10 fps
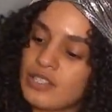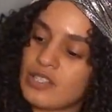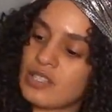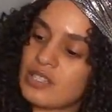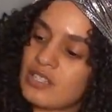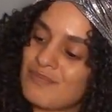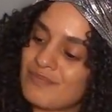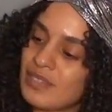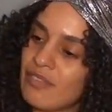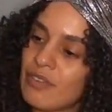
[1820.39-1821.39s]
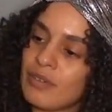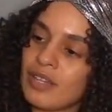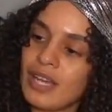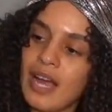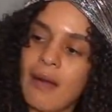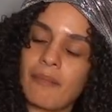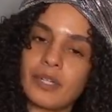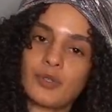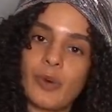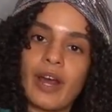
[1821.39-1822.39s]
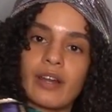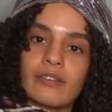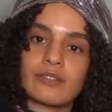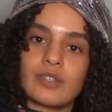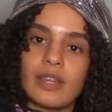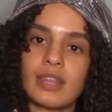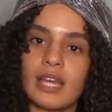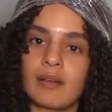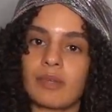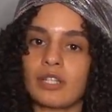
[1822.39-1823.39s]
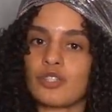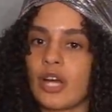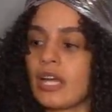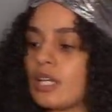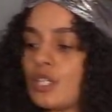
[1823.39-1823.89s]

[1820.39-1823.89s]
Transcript: just never really got much wear out of, so I think I'm gonna try